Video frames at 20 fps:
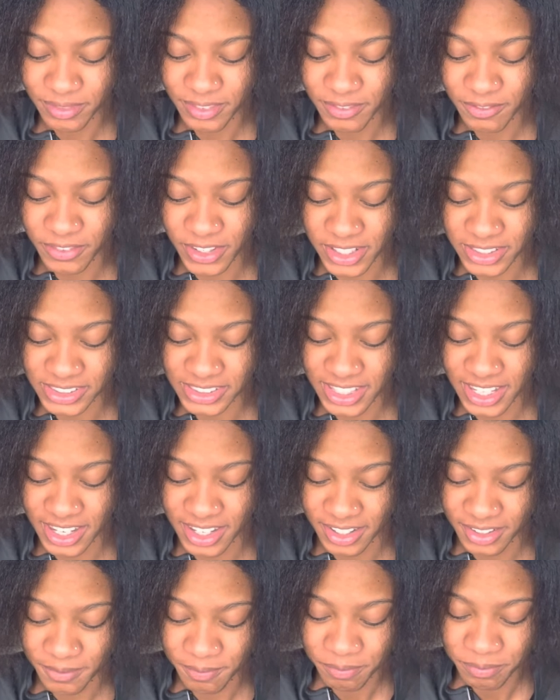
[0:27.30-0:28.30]
verse
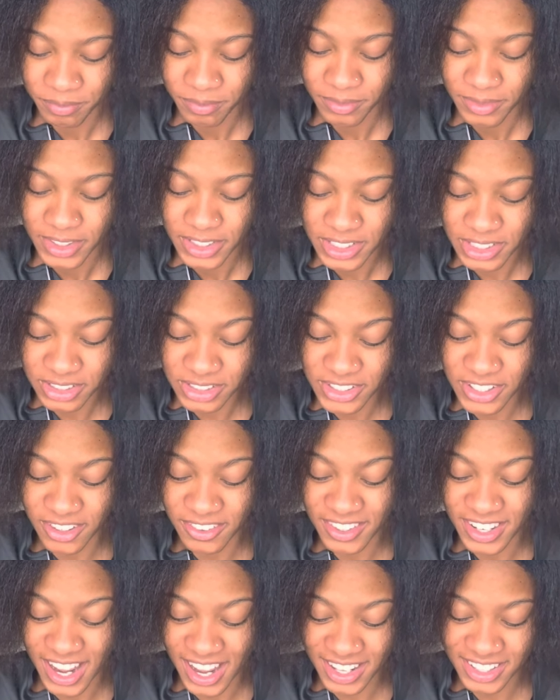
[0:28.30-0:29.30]
8. You
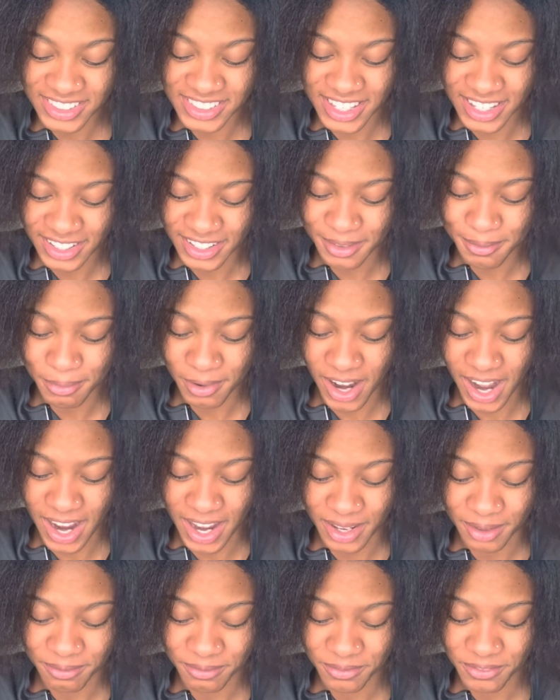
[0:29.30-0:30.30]
shall not take a
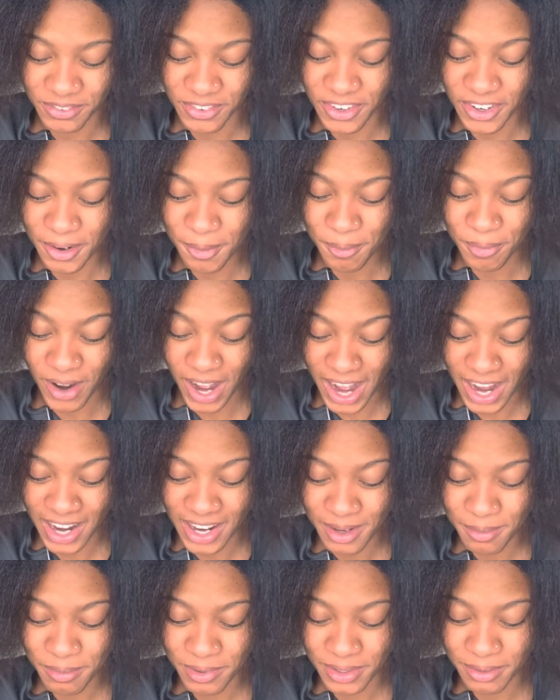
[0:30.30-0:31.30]
bribe, for a
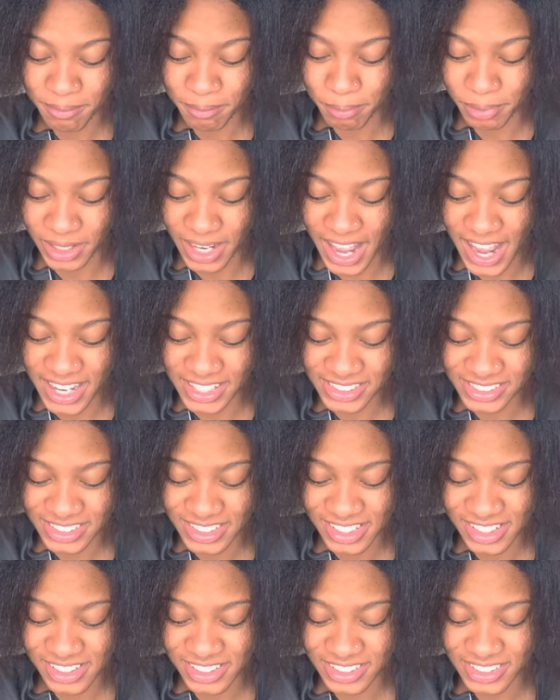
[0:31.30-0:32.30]
bribe blinds
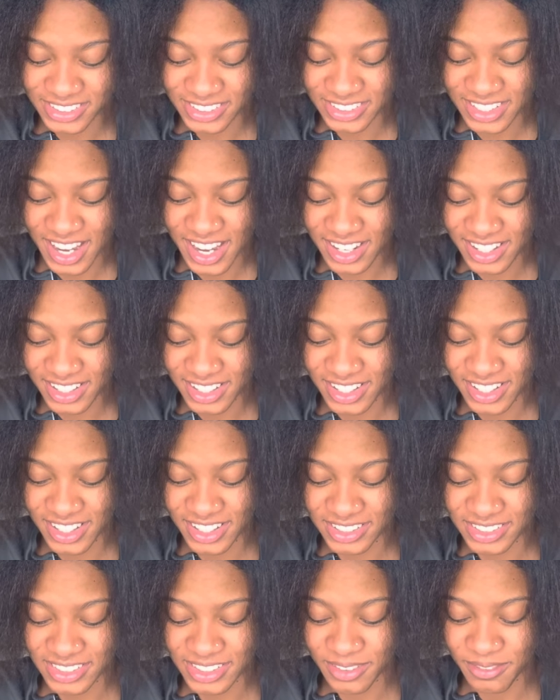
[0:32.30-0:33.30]
the clear sighted
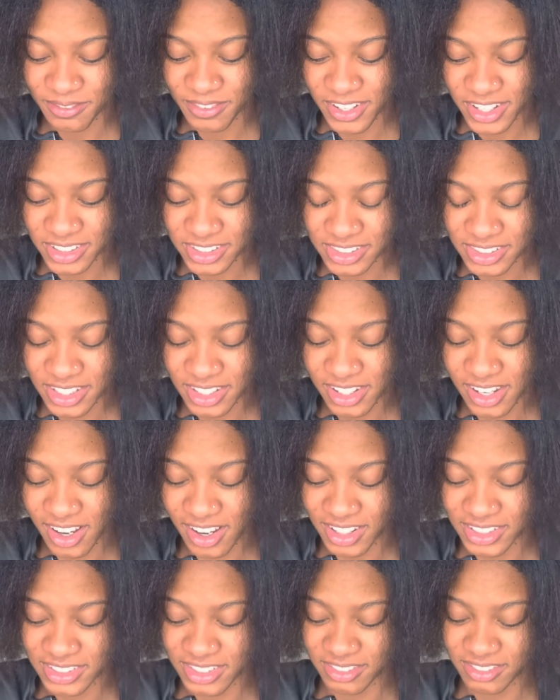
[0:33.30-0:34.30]
and subverts the
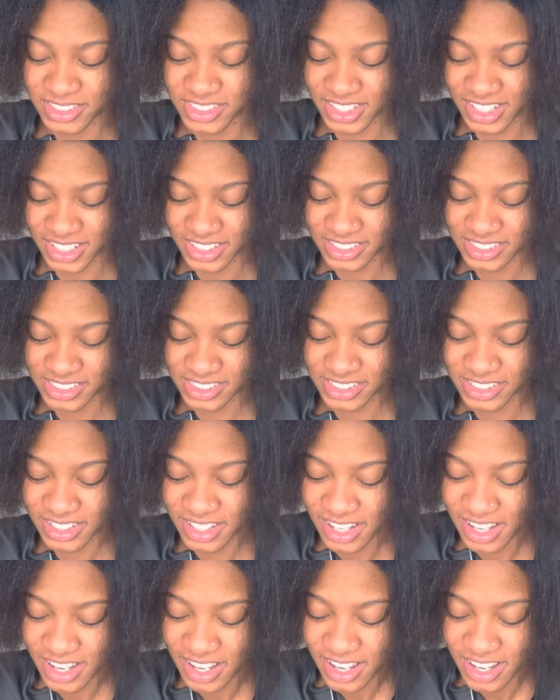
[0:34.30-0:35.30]
cause of justice.
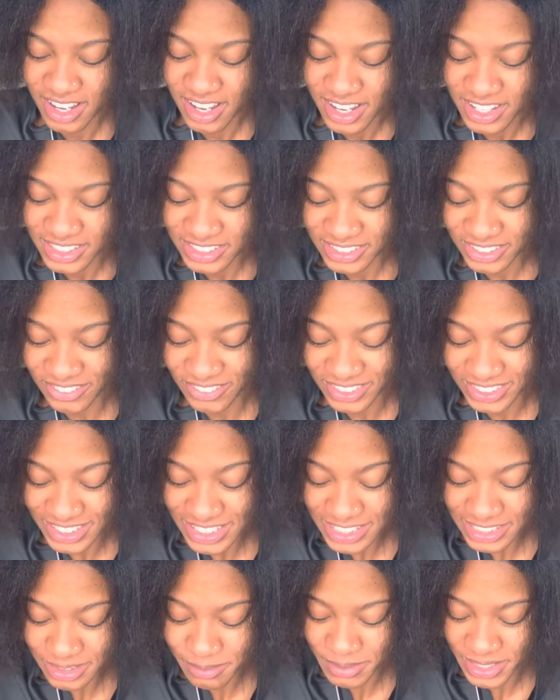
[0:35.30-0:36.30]
So, what
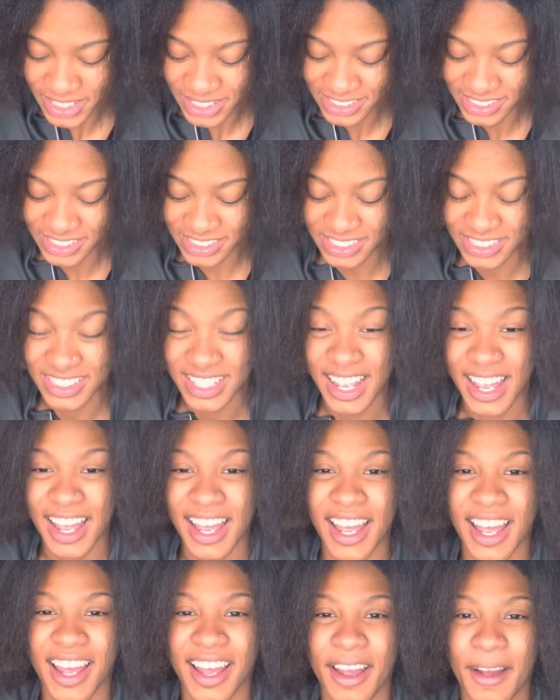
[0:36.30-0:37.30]
this means is
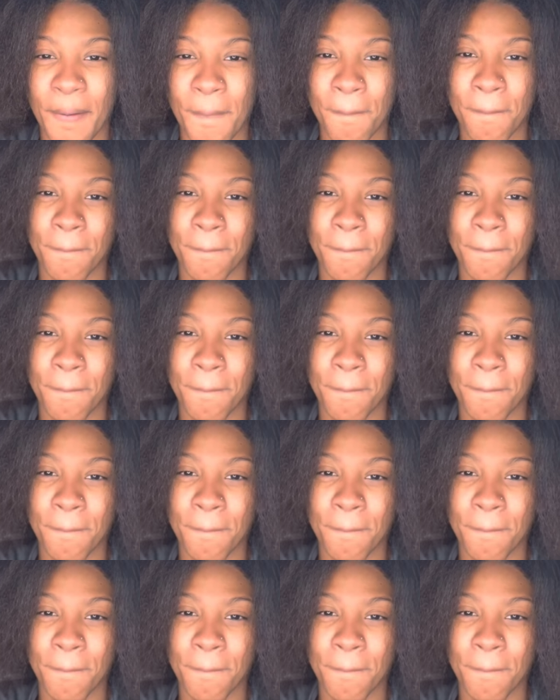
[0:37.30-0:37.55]
that